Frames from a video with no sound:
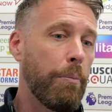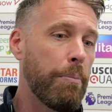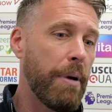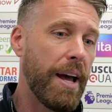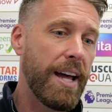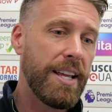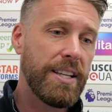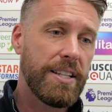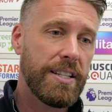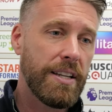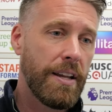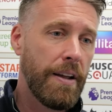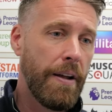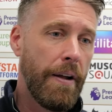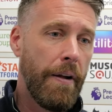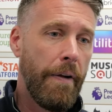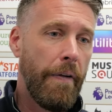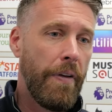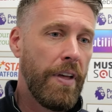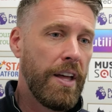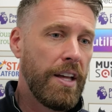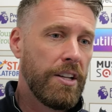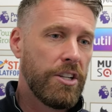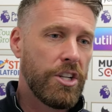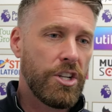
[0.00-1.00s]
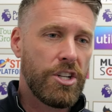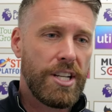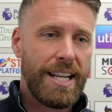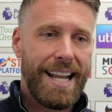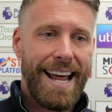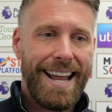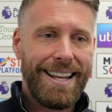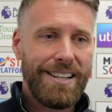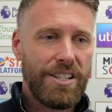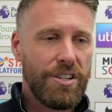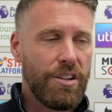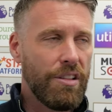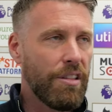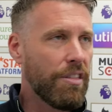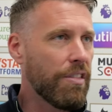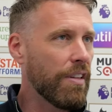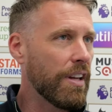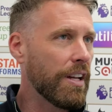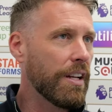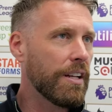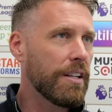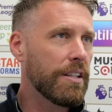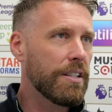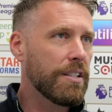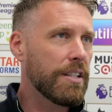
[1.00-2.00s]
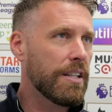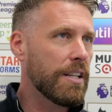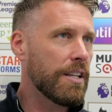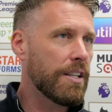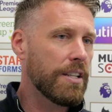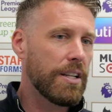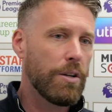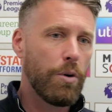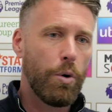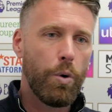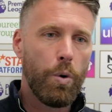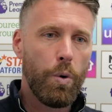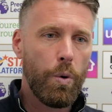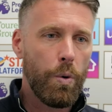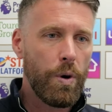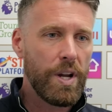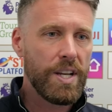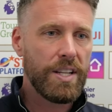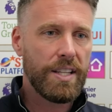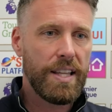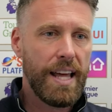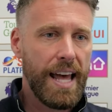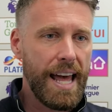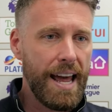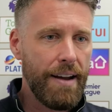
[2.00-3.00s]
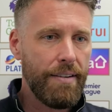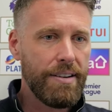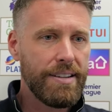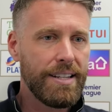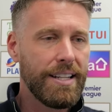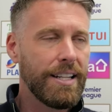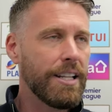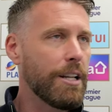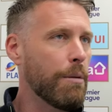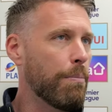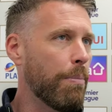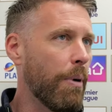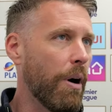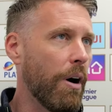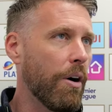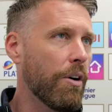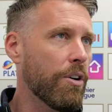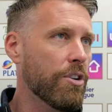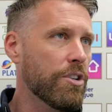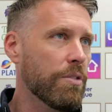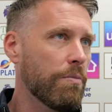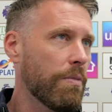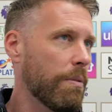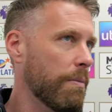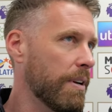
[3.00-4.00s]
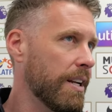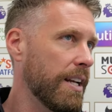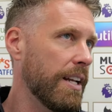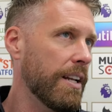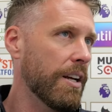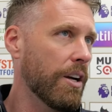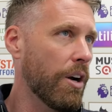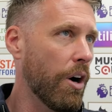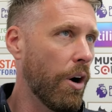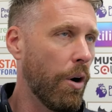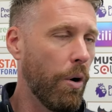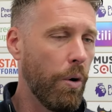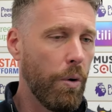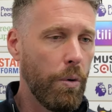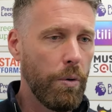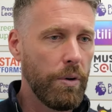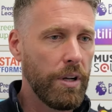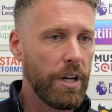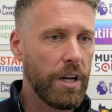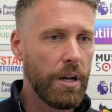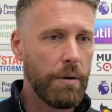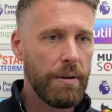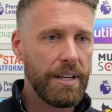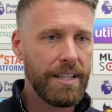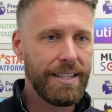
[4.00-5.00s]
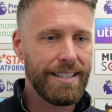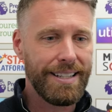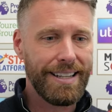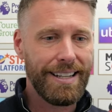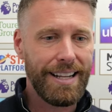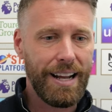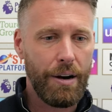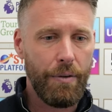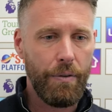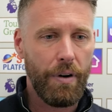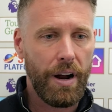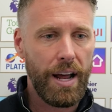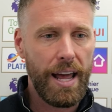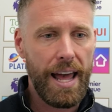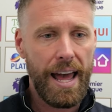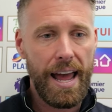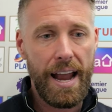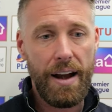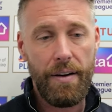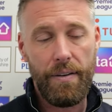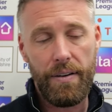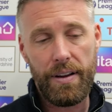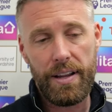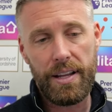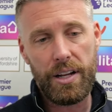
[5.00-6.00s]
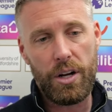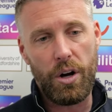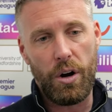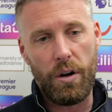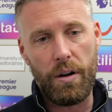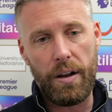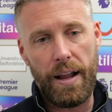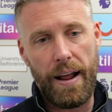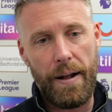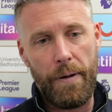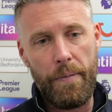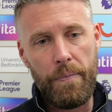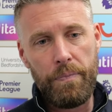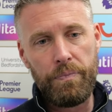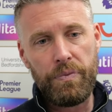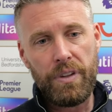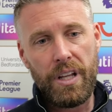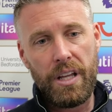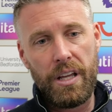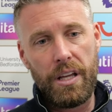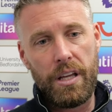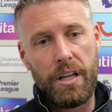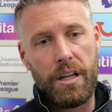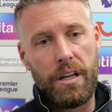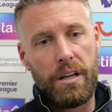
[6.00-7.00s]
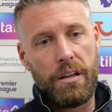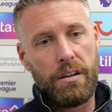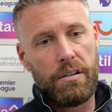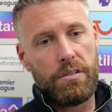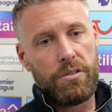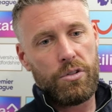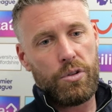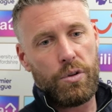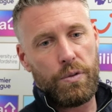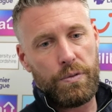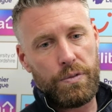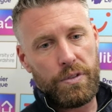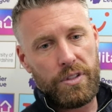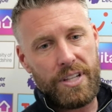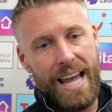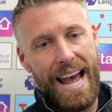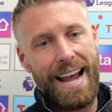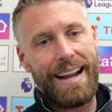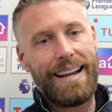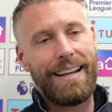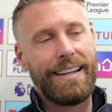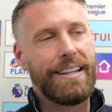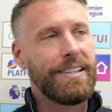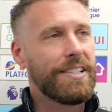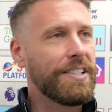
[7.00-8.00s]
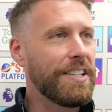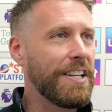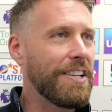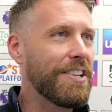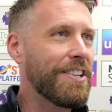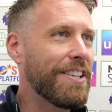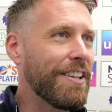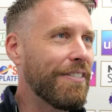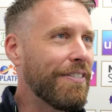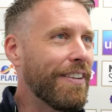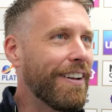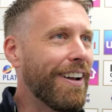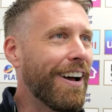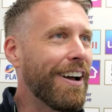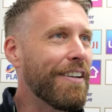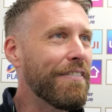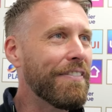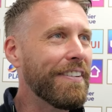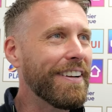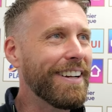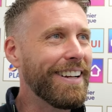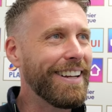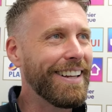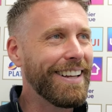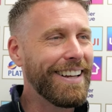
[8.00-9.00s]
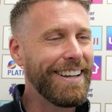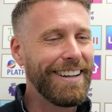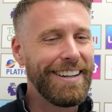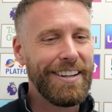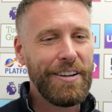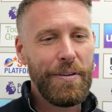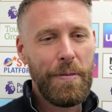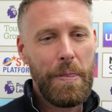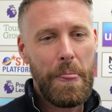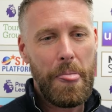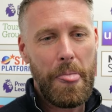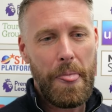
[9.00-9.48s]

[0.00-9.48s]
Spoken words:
Bez just lands on things. He's always there. He's in the box. And when we need a goal, you know, he's in that right area. He got that sort of tackle assist, if you like, for Clicker.